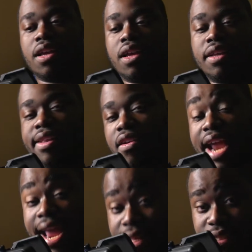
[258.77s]
there are
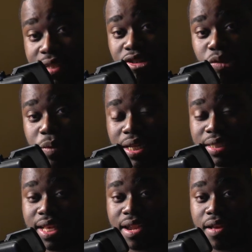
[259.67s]
aid centers being
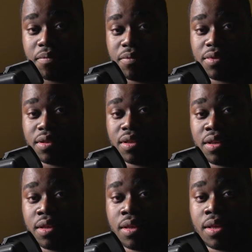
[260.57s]
set up.
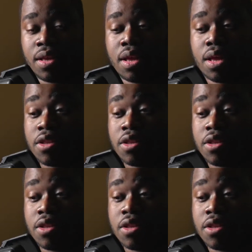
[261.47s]
There